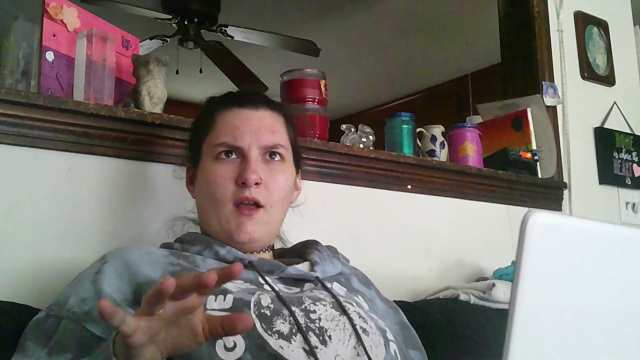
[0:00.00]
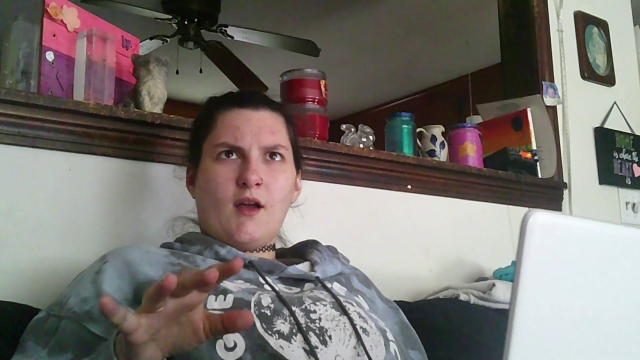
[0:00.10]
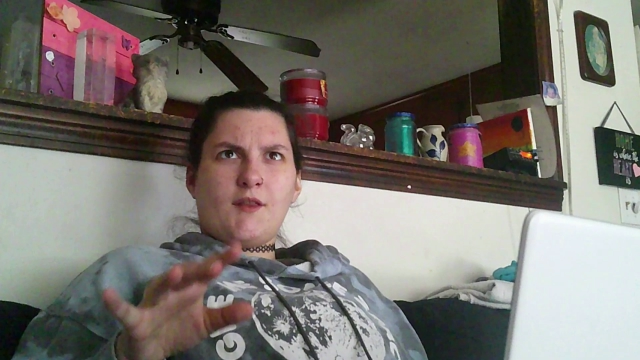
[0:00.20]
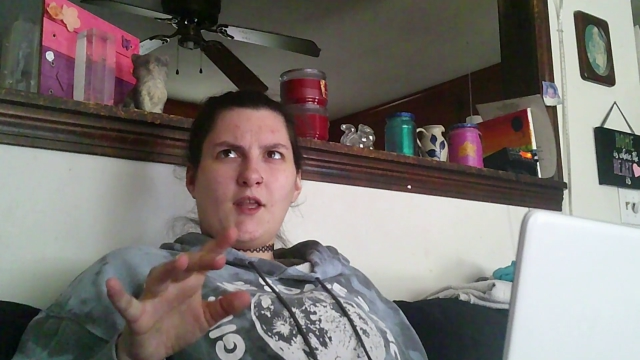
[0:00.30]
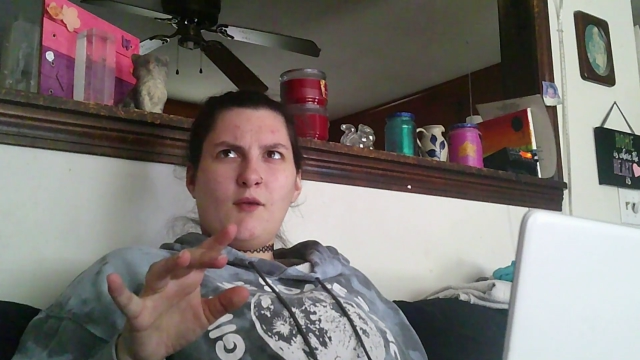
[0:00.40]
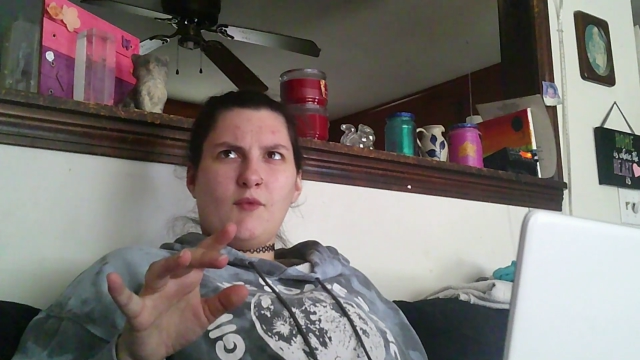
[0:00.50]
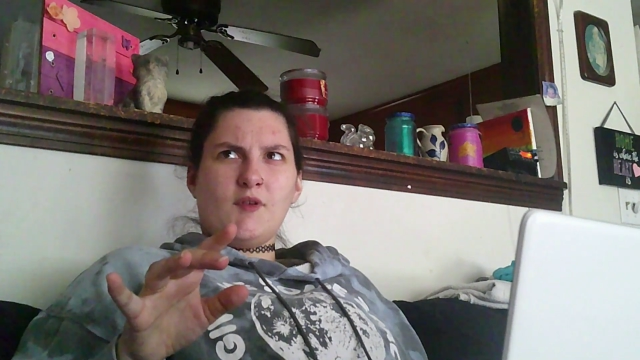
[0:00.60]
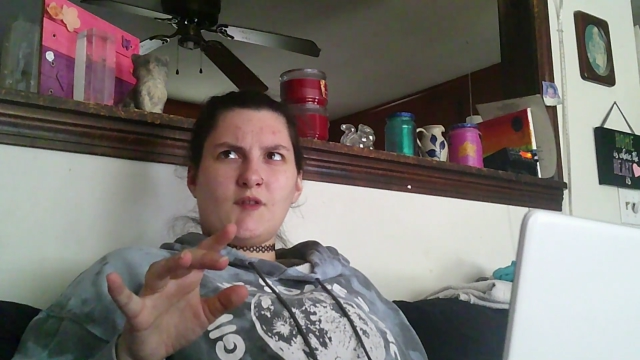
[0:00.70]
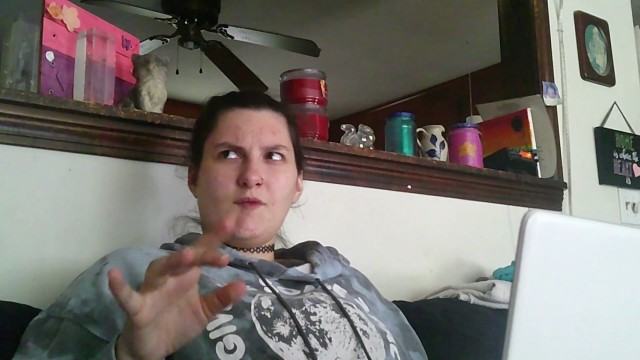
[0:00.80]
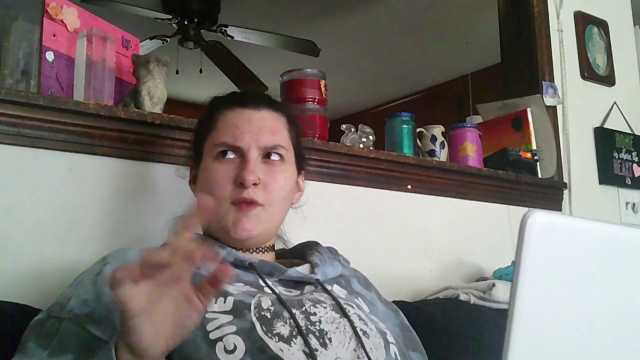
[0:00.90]
I think it
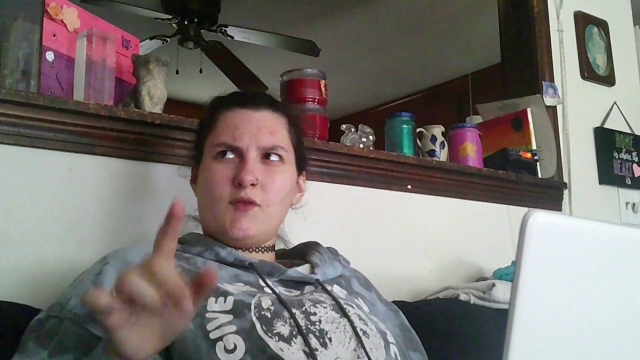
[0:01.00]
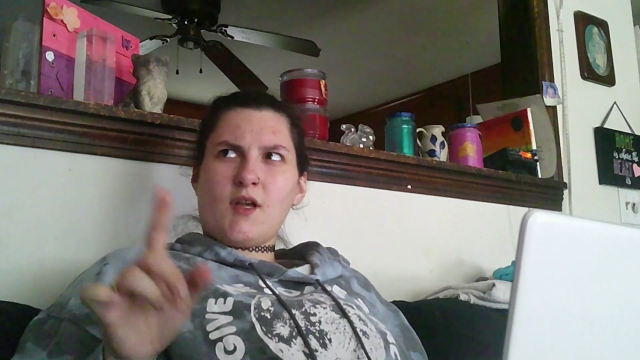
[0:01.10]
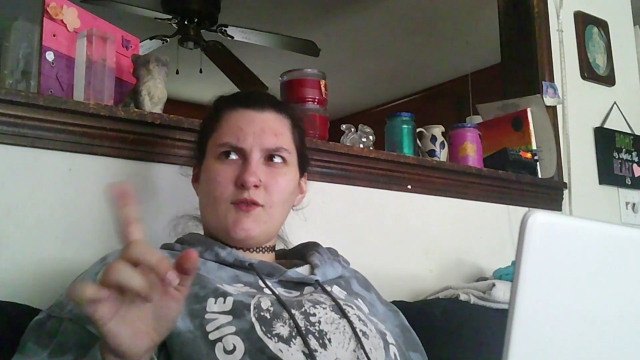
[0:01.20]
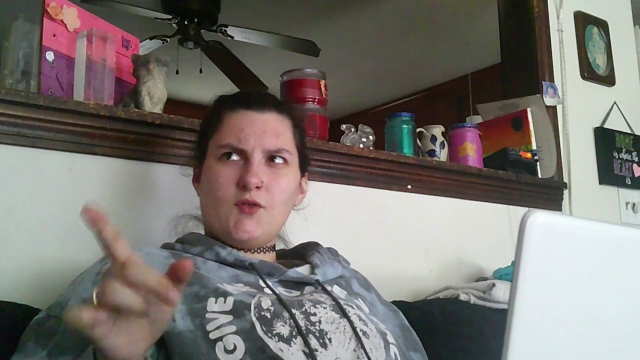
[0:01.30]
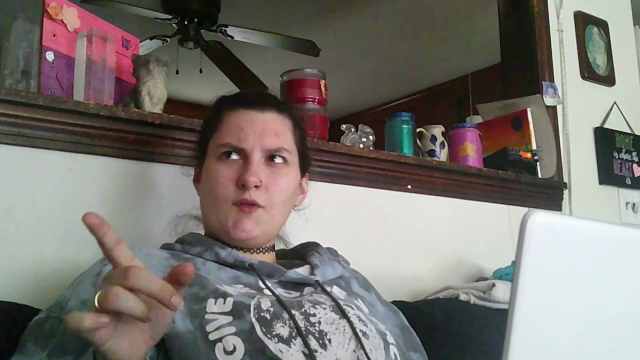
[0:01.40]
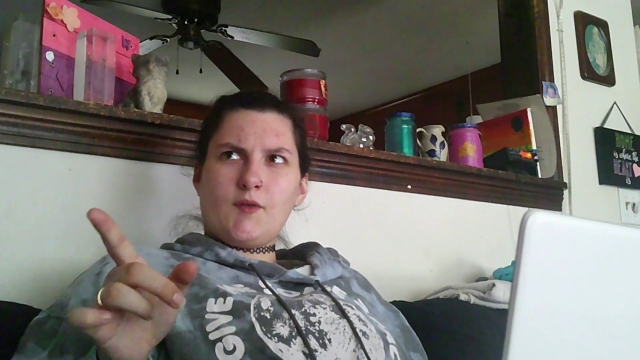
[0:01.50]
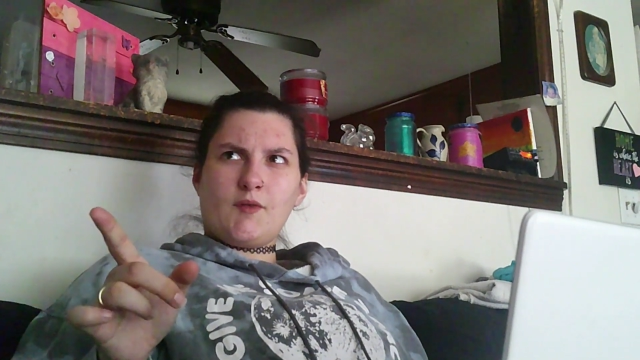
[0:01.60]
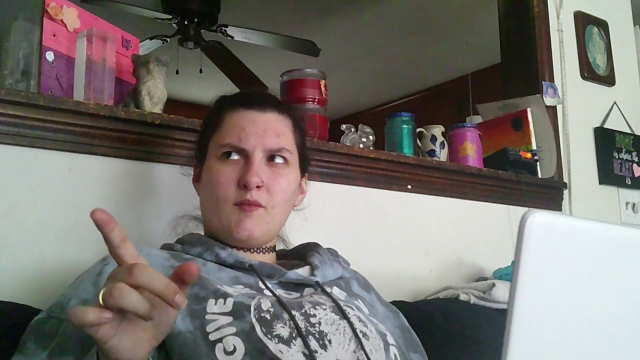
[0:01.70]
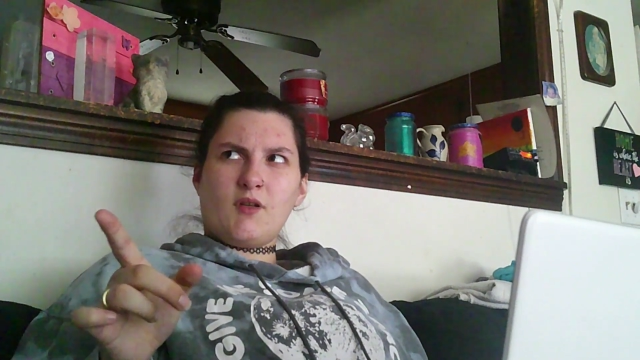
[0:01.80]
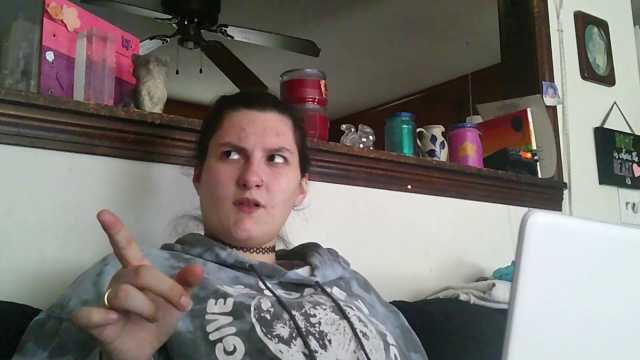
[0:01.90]
was a few towns over
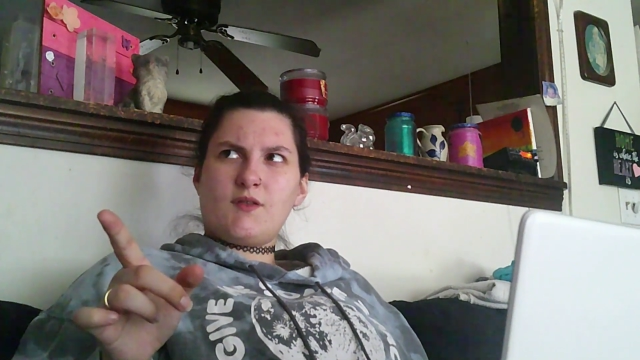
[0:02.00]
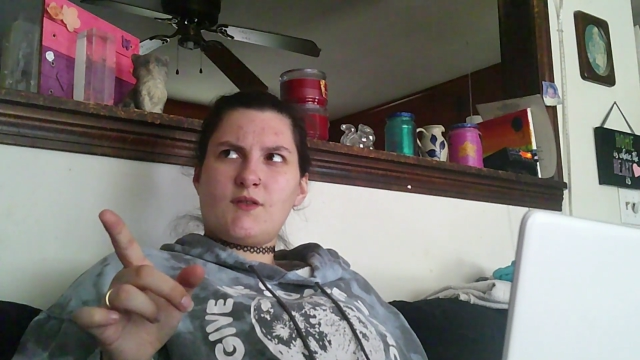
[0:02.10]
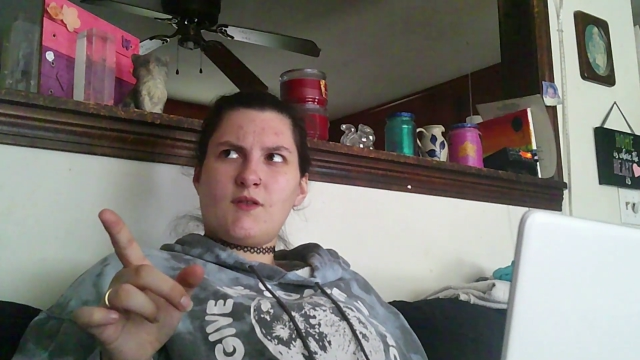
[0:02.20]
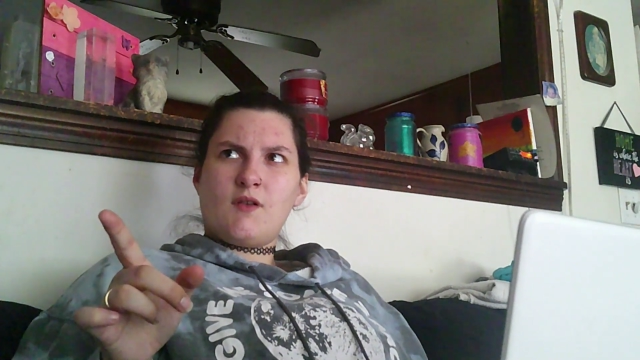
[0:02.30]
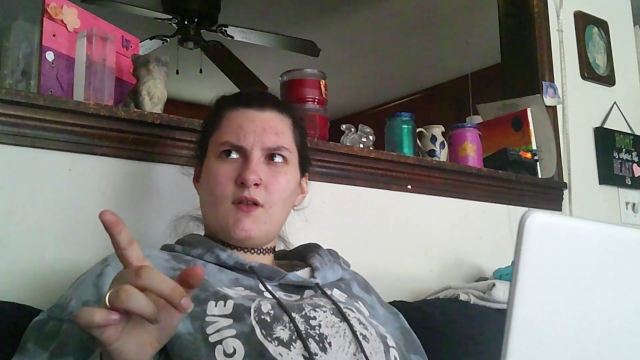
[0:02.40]
from us.